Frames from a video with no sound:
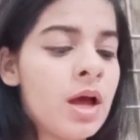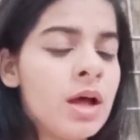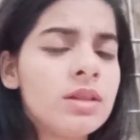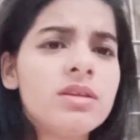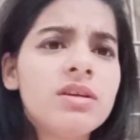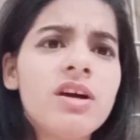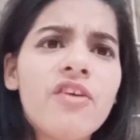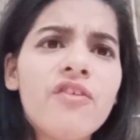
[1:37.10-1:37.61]

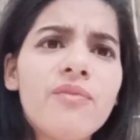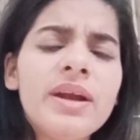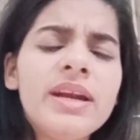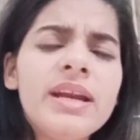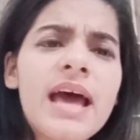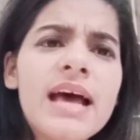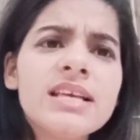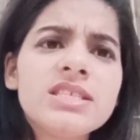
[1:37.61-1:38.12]
the
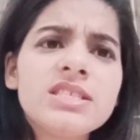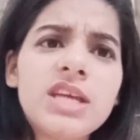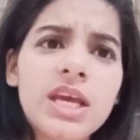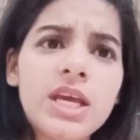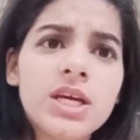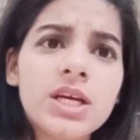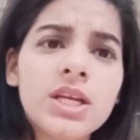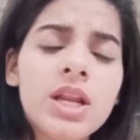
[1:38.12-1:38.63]
government has
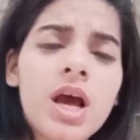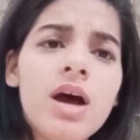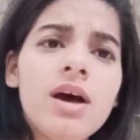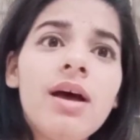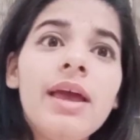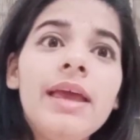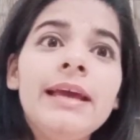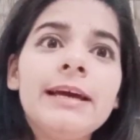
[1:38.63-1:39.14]
taken
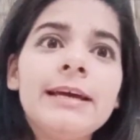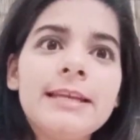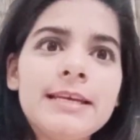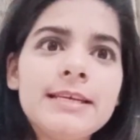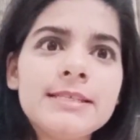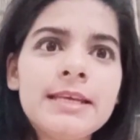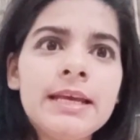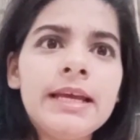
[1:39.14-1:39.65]
an
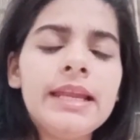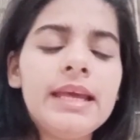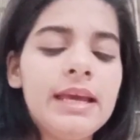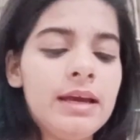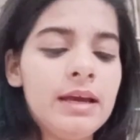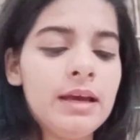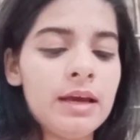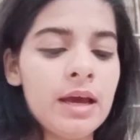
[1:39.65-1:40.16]

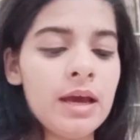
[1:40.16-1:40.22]
increasingly